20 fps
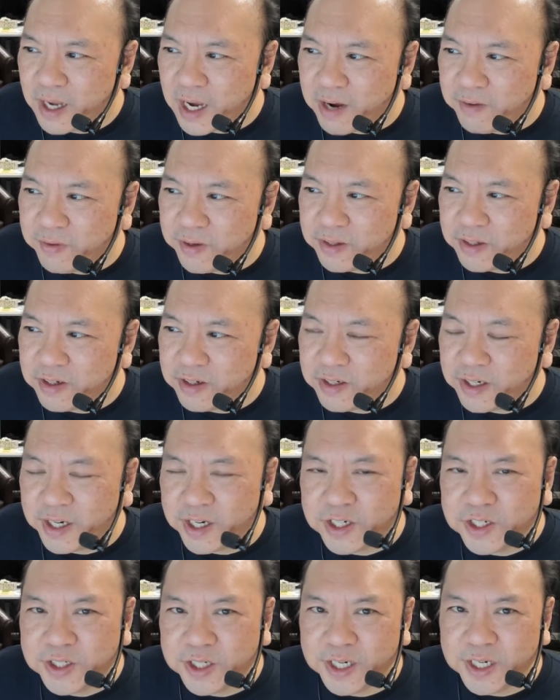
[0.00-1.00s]
having the
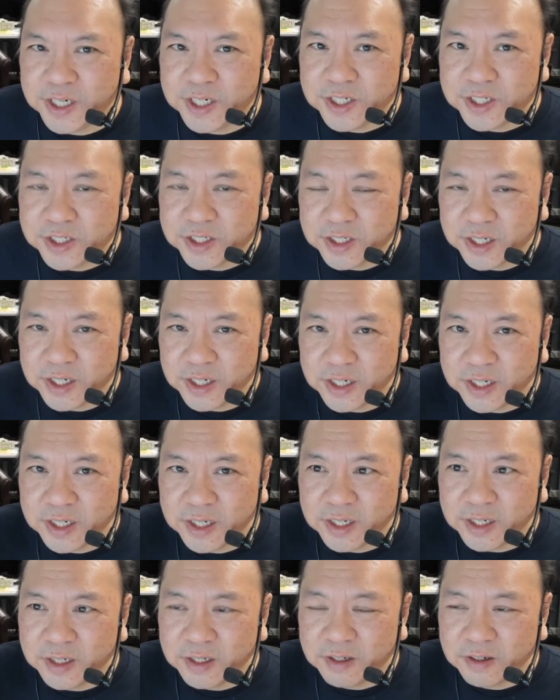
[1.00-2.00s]
diet change
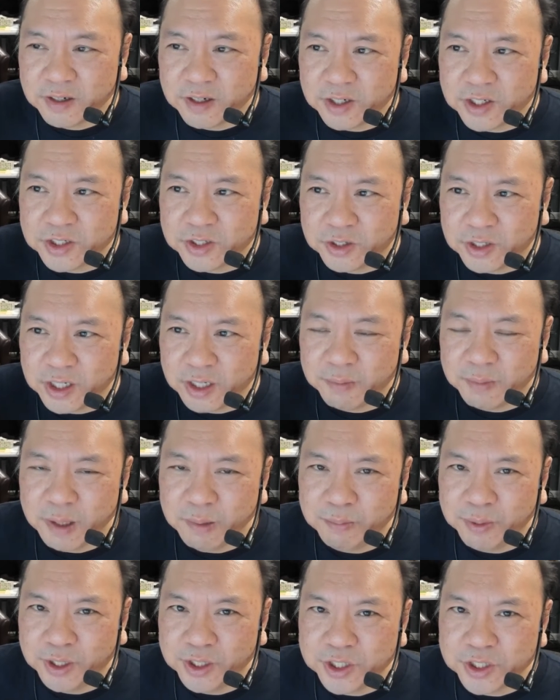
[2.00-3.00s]
and controlling
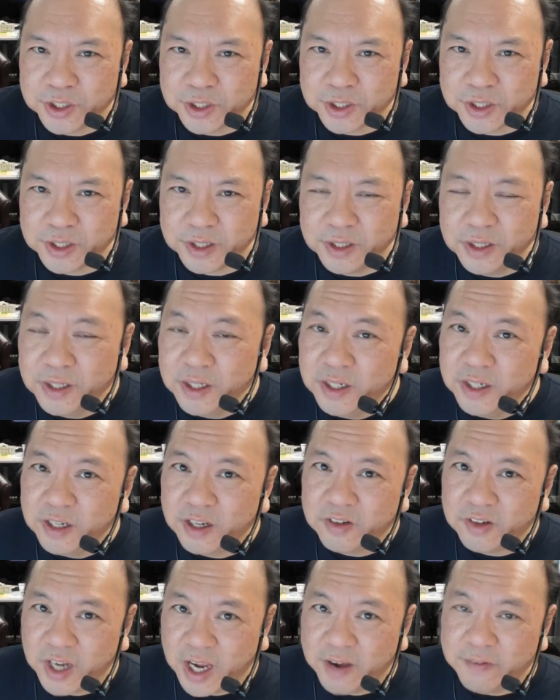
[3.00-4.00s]
my blood sugar
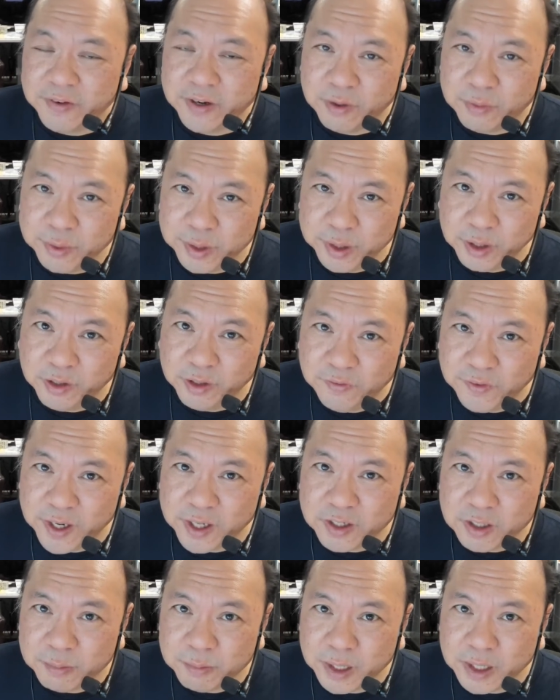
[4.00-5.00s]
is having a real
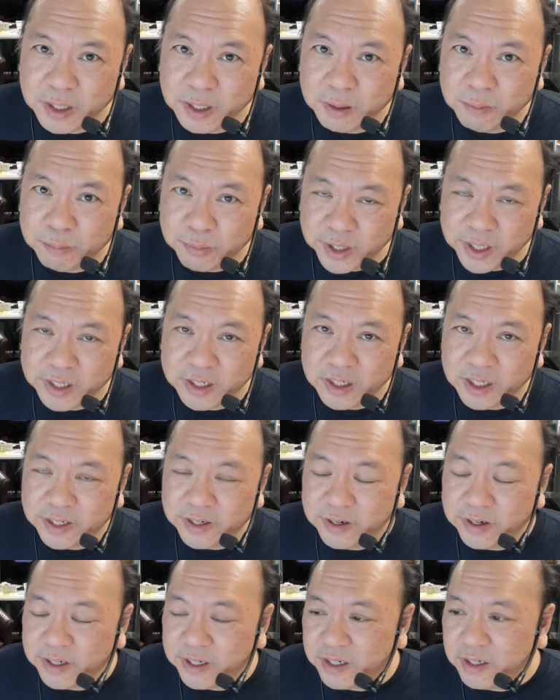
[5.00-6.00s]
effect on my brain
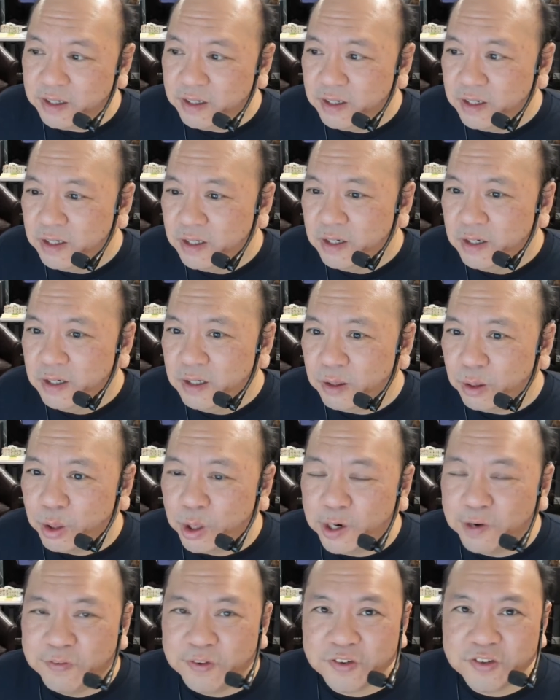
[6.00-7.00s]
clarity,
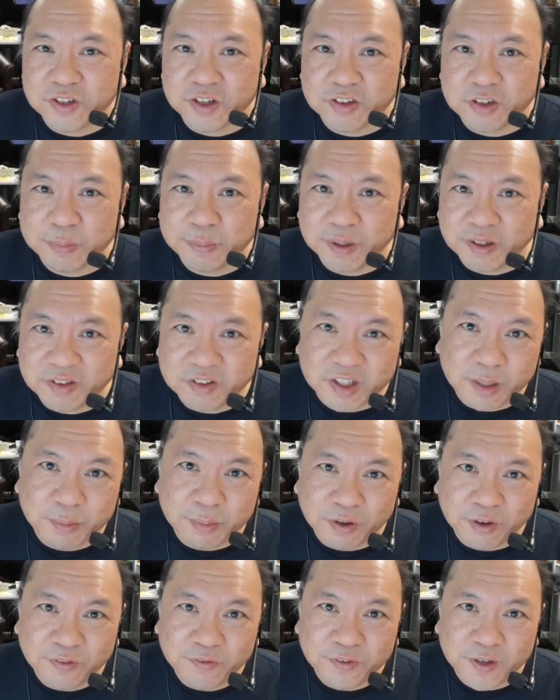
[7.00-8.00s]
or if it's just a
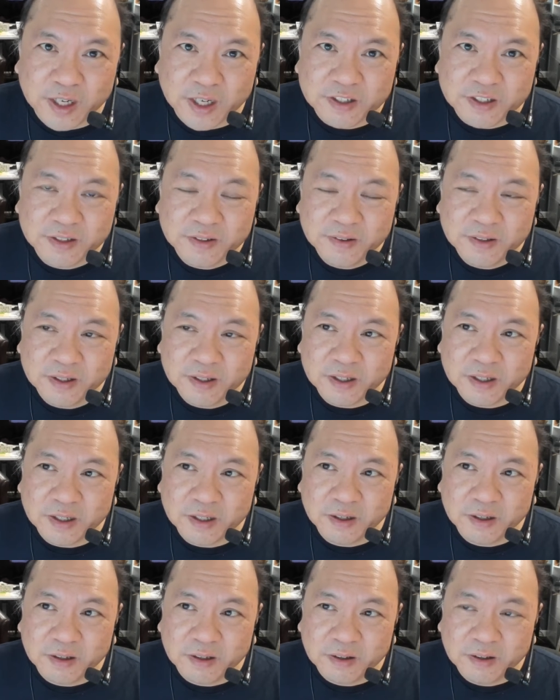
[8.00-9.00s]
placebo effect.
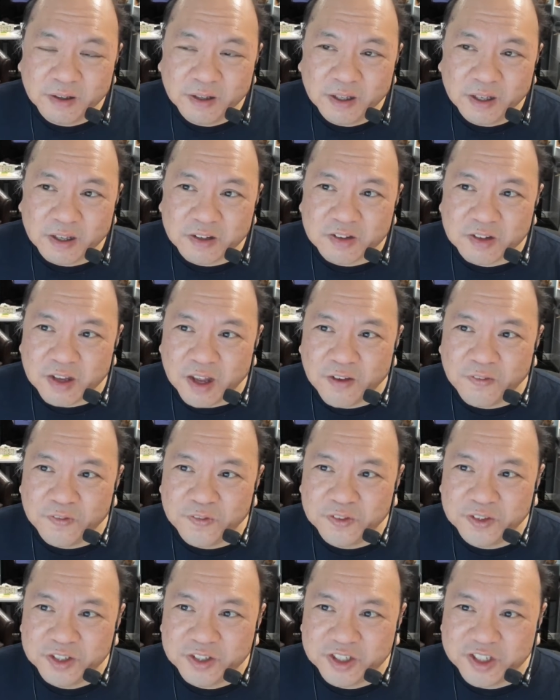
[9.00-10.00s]
It's
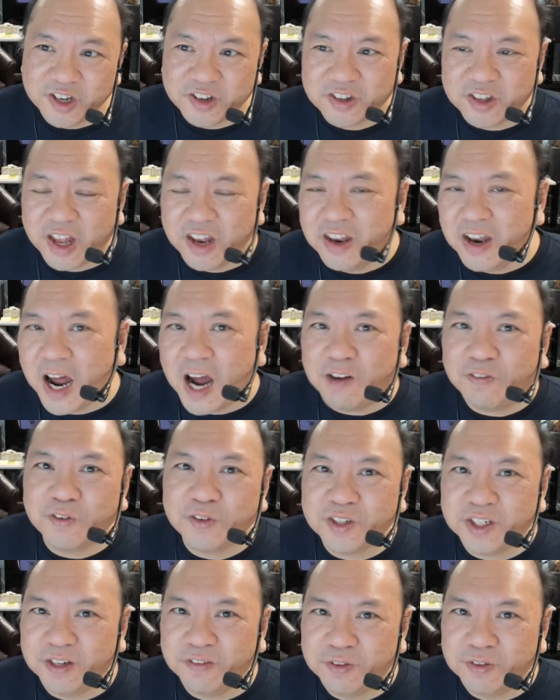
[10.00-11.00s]
if just the
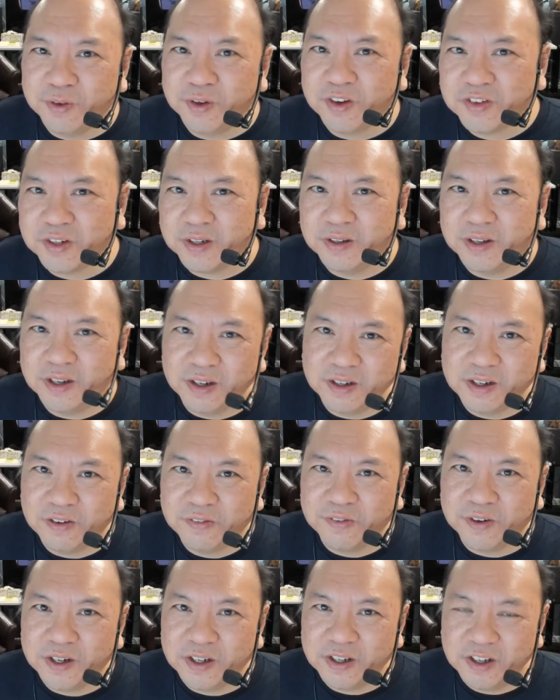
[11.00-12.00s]
novelty of doing something
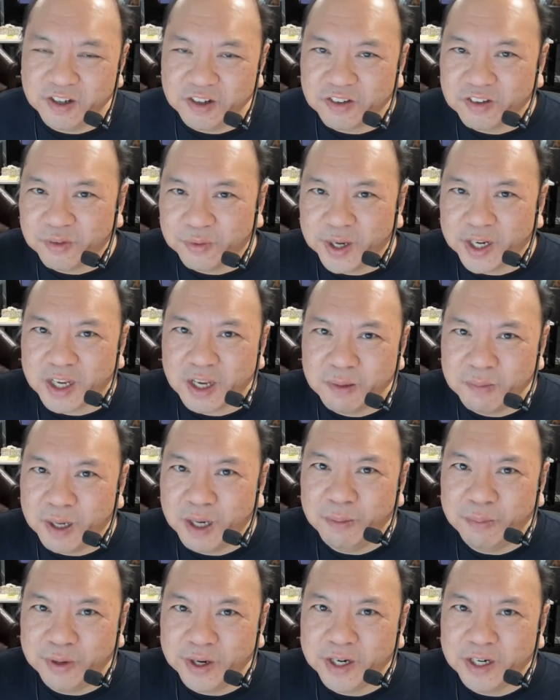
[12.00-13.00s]
different is waking
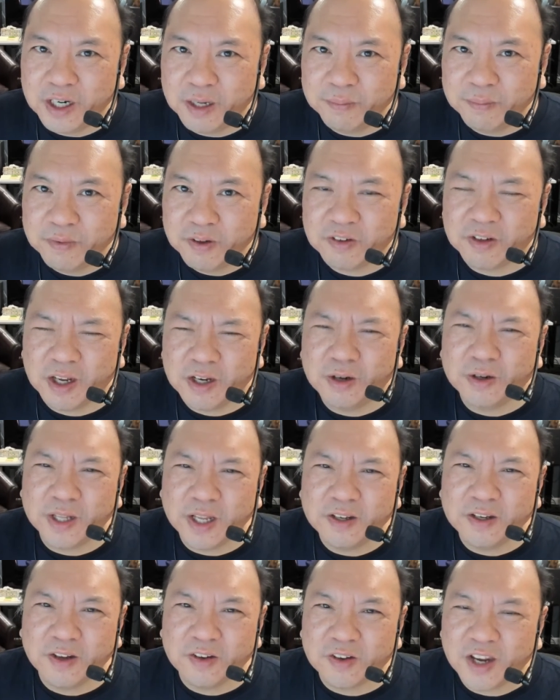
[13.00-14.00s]
my brain up, because I
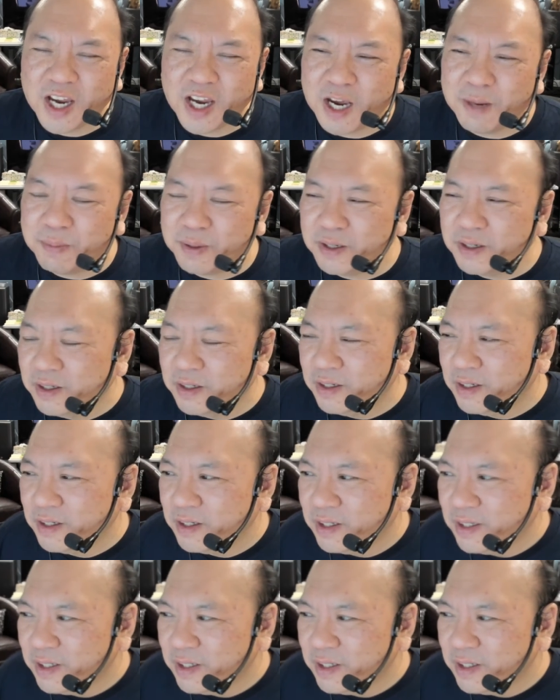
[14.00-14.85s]
know that tends to happen.